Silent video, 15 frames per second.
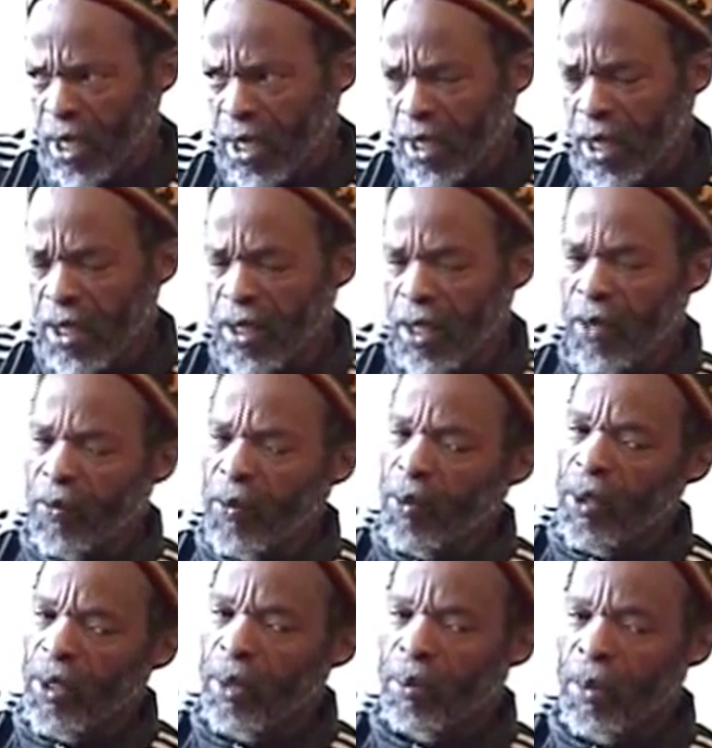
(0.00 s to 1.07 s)
Because even
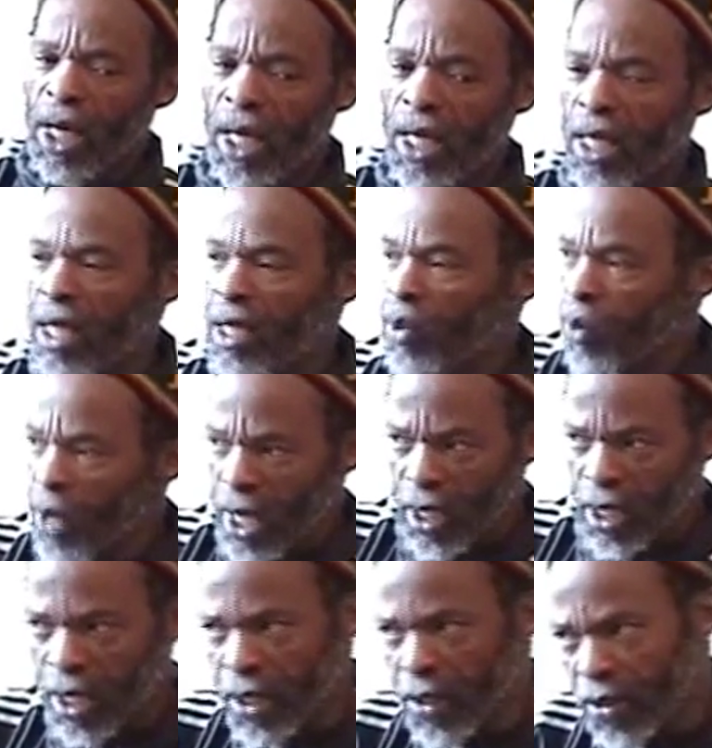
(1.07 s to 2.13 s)
with the Marley and the
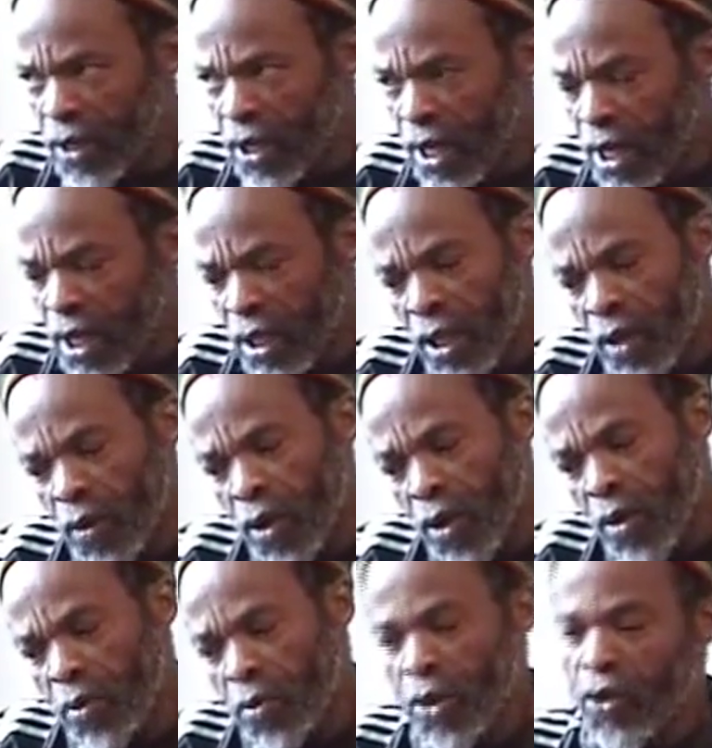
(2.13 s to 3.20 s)
Wailers, there
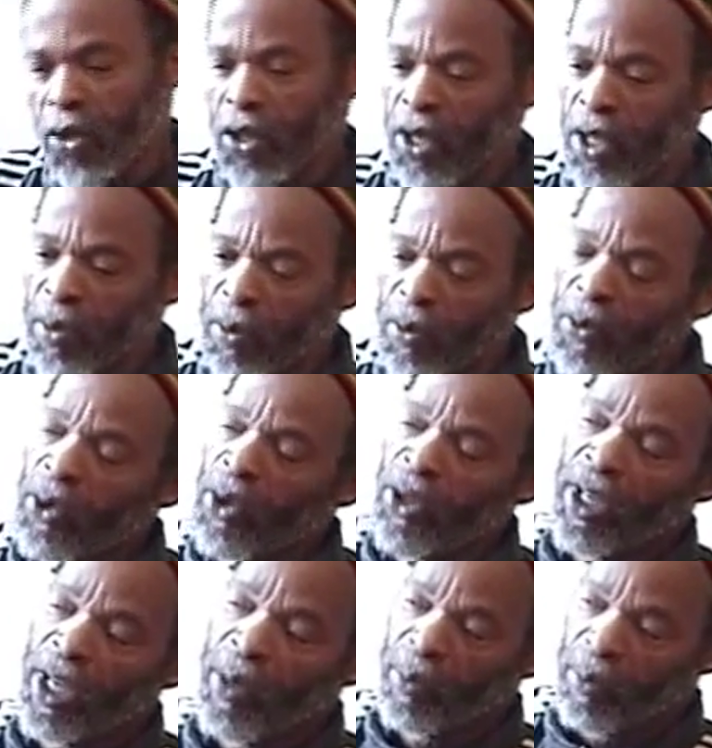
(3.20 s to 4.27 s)
were musicians before
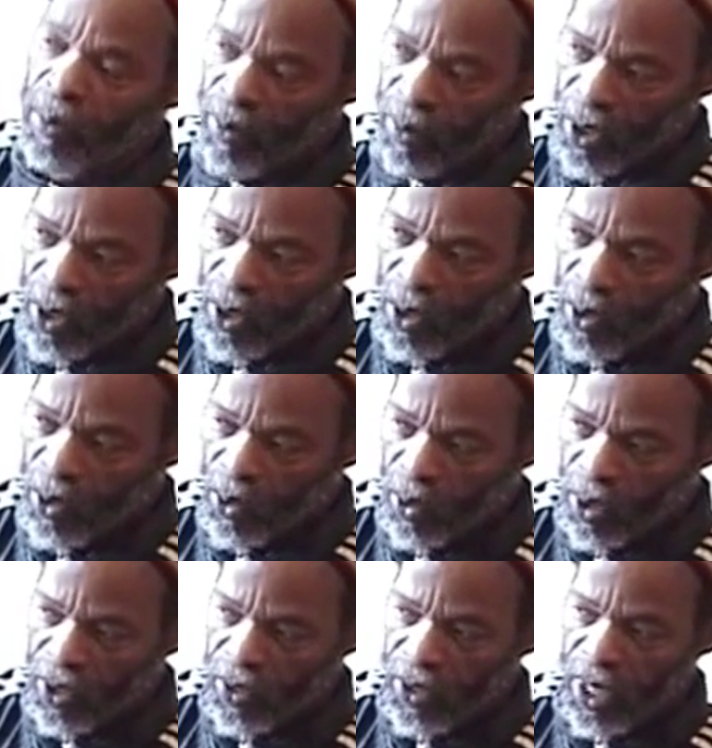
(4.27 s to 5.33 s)
them who
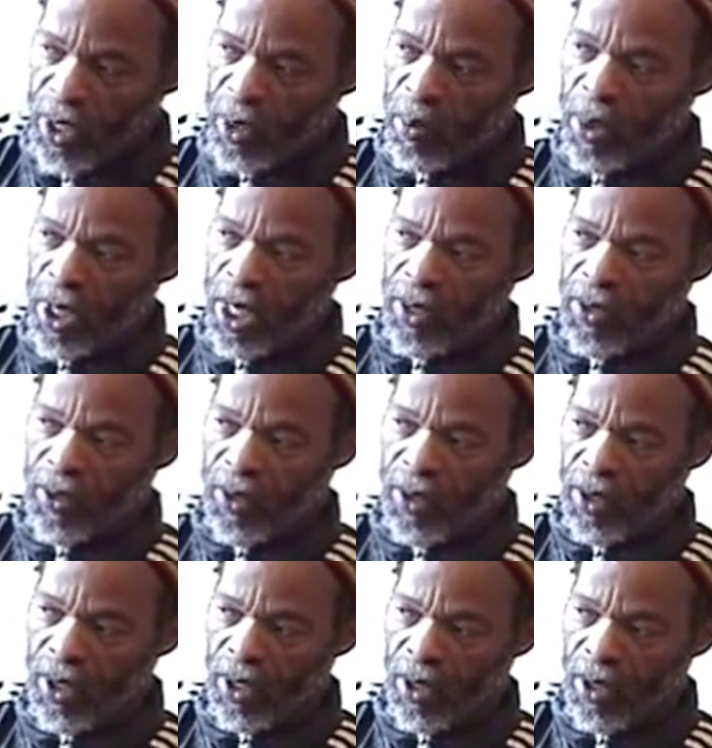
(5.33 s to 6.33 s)
had set the pace,